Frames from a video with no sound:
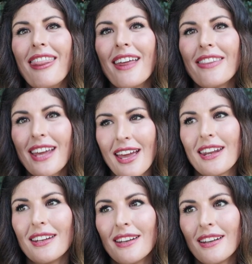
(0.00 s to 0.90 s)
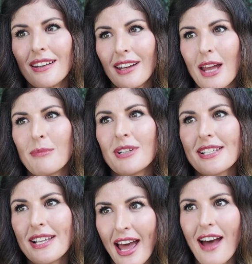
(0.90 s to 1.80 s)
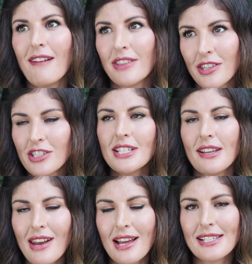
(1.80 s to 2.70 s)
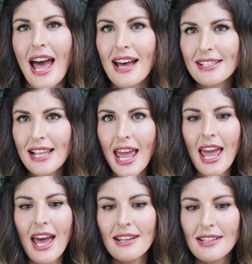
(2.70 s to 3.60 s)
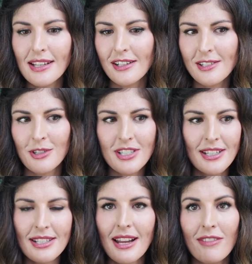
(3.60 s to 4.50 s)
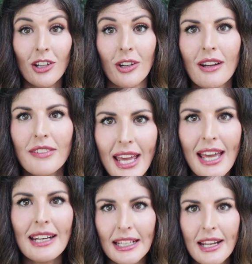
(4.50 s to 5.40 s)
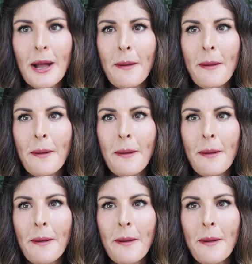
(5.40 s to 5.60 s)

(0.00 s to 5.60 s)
that the Canon cameras have, that the G seven X has, and it also just doesn't have the look of a Canon.